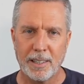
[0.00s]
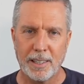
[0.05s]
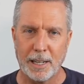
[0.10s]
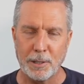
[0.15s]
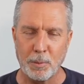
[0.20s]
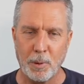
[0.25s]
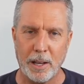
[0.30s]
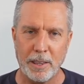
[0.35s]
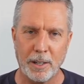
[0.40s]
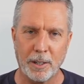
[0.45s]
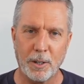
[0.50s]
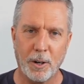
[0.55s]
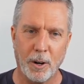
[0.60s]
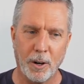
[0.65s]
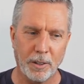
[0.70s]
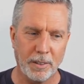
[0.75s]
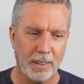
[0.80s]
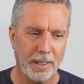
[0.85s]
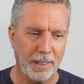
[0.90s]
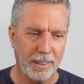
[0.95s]
That's why they're
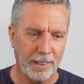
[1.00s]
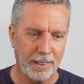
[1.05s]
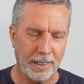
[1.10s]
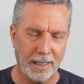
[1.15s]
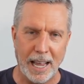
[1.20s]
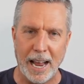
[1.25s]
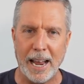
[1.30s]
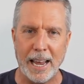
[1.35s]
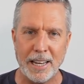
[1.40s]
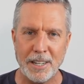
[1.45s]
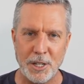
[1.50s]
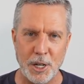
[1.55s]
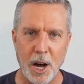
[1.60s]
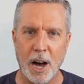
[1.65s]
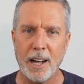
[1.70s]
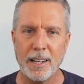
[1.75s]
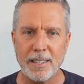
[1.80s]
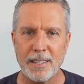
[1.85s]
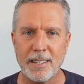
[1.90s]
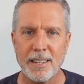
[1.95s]
called land
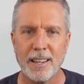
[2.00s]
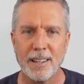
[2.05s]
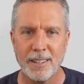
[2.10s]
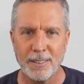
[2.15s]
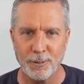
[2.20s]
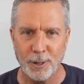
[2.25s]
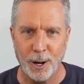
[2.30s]
yachts,